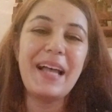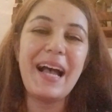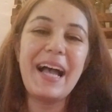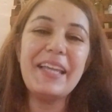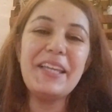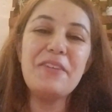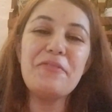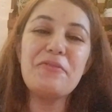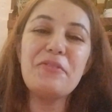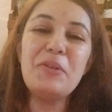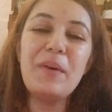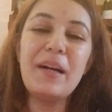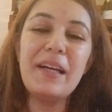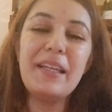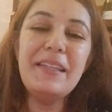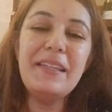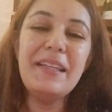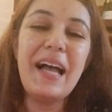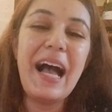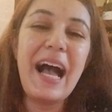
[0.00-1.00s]
Hi
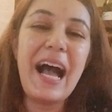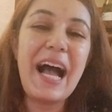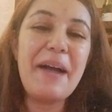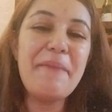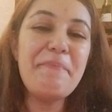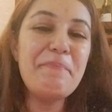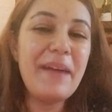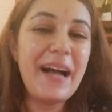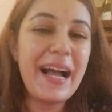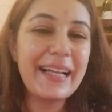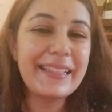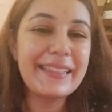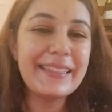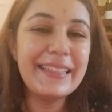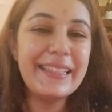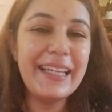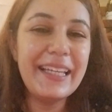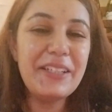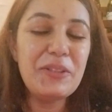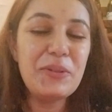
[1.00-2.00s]
everyone, I'm back
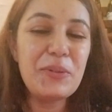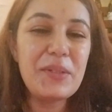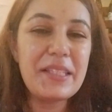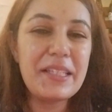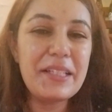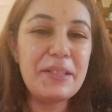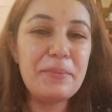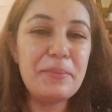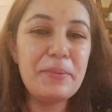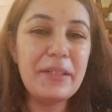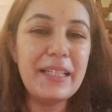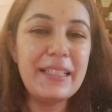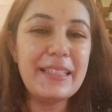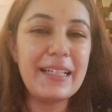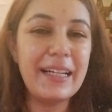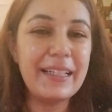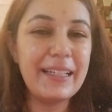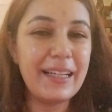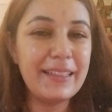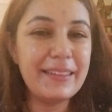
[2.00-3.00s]
again to
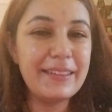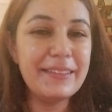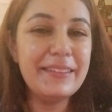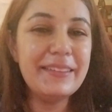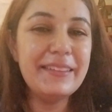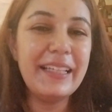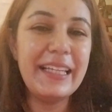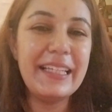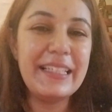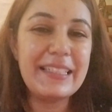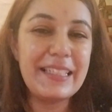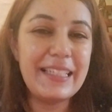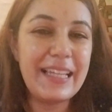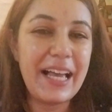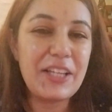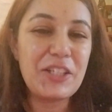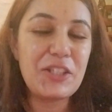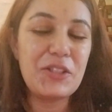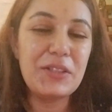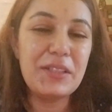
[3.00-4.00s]
celebrate another
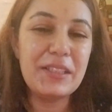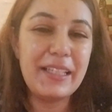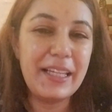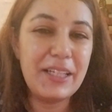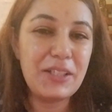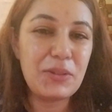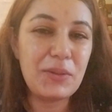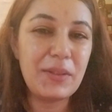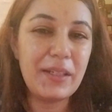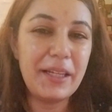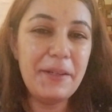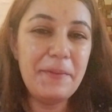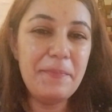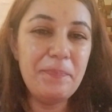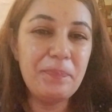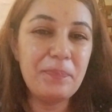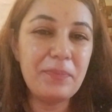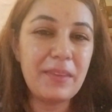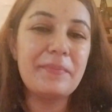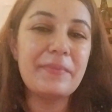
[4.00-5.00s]
International Day
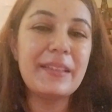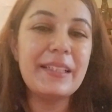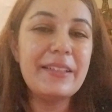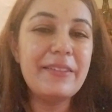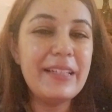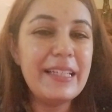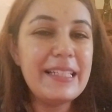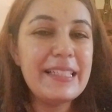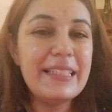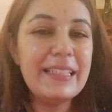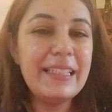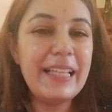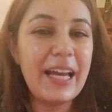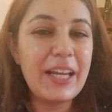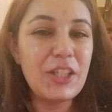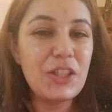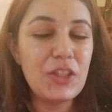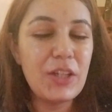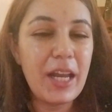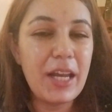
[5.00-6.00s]
today. The reason
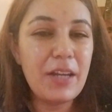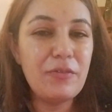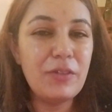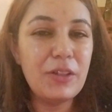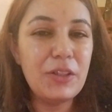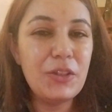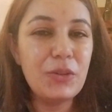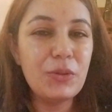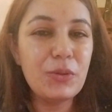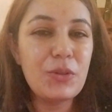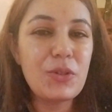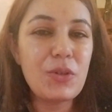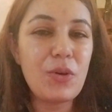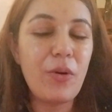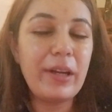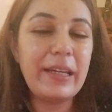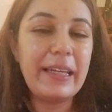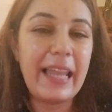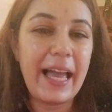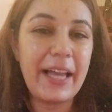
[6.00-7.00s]
I share videos
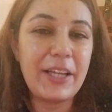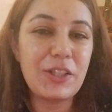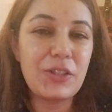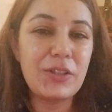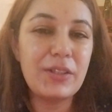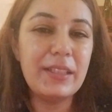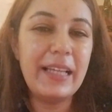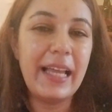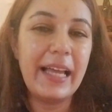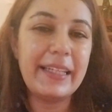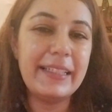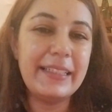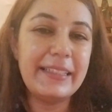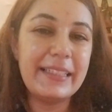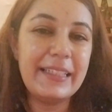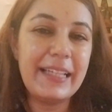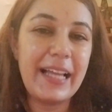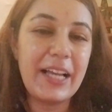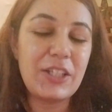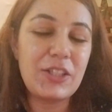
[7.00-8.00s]
on National and
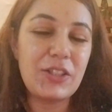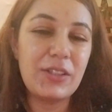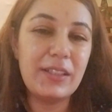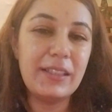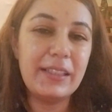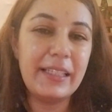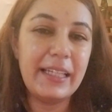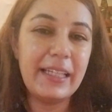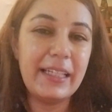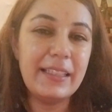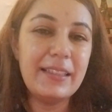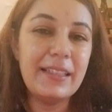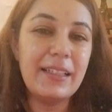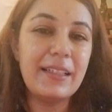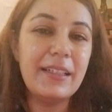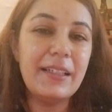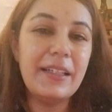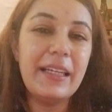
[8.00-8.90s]
International Day